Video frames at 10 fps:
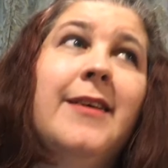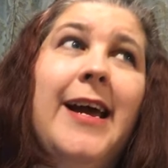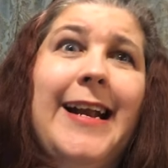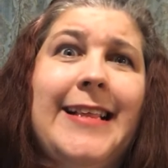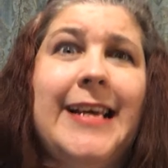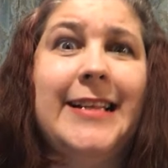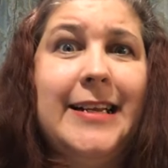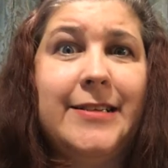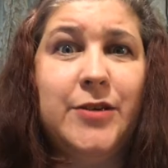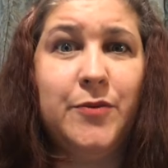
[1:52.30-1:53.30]
And I think
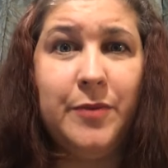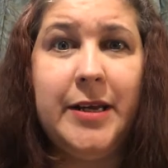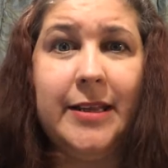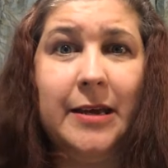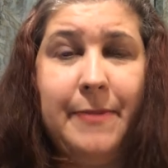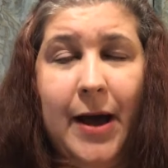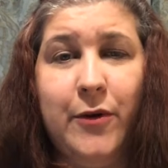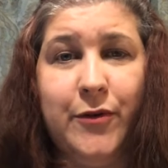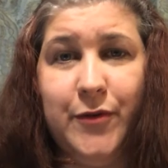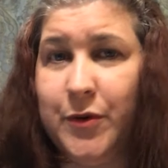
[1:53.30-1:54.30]
that it's a really
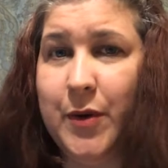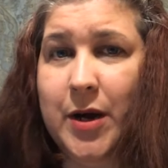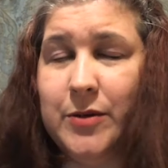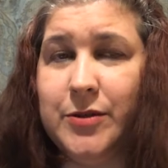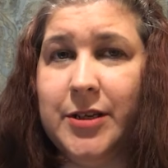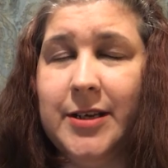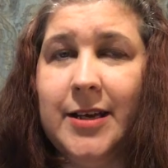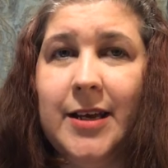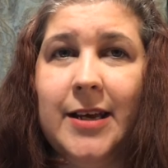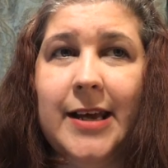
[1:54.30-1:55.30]
powerful quote.
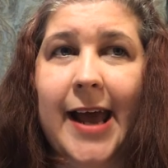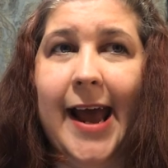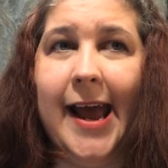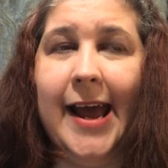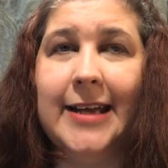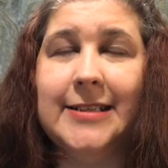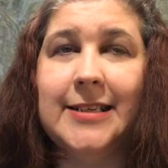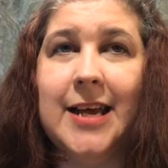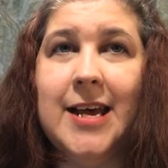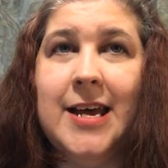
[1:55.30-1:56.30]

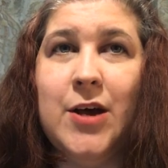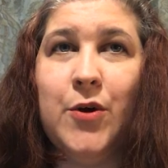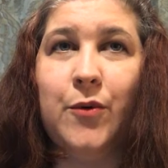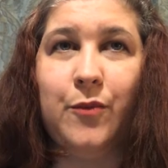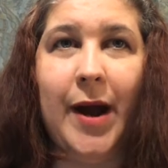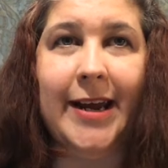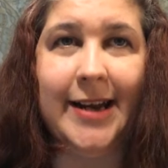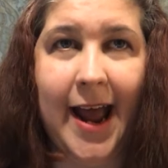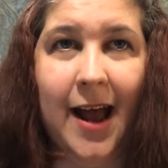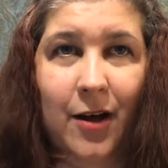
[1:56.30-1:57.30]
And right
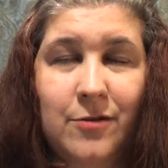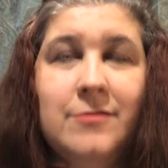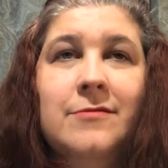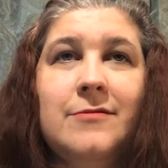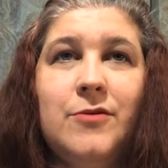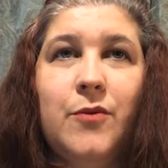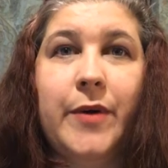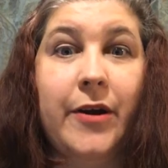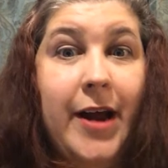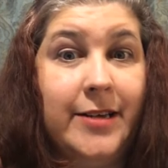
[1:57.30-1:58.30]
now,
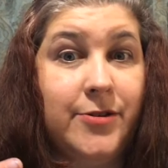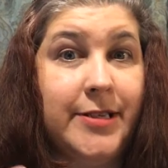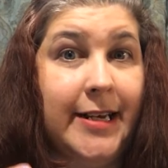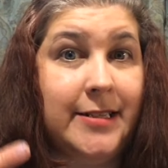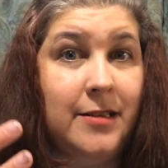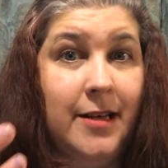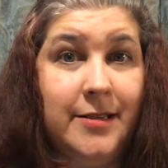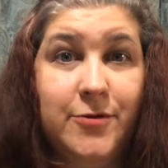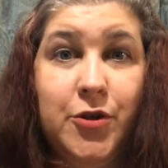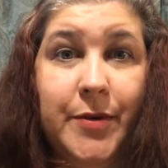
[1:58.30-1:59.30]
we are exercising
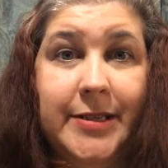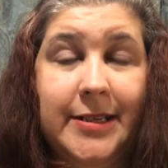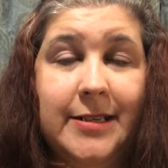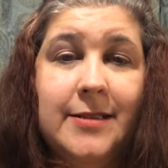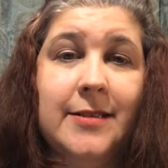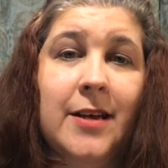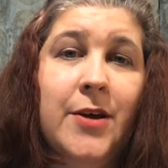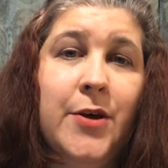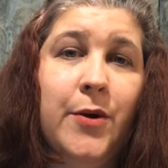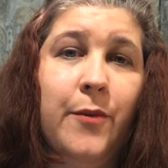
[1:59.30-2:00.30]
lots of choices.
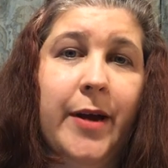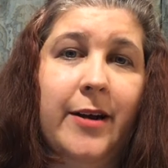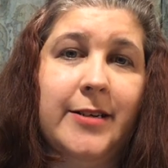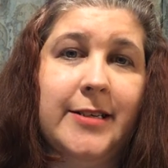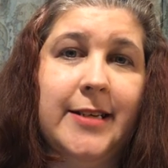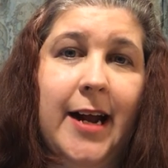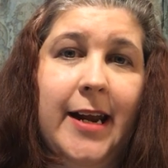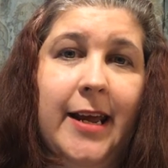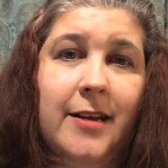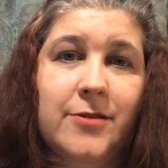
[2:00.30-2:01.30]
We are
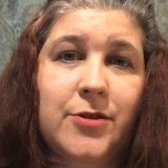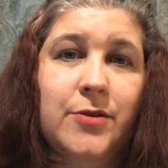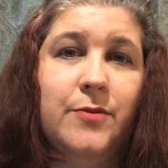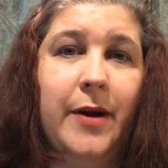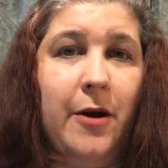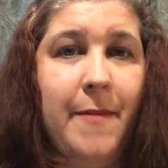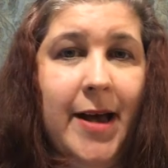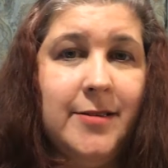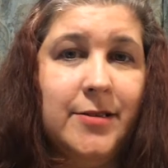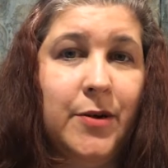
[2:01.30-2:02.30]
deciding to wear a
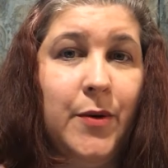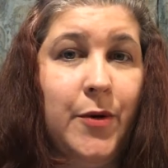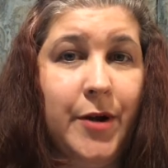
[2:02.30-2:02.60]
mask or